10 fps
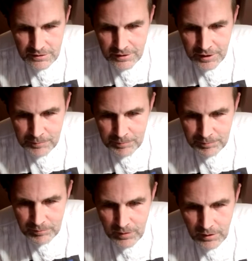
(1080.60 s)

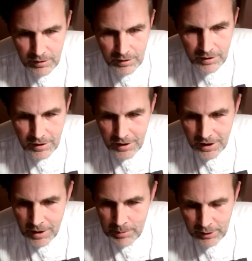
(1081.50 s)

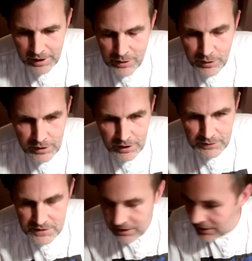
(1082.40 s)
about anything that they've seen,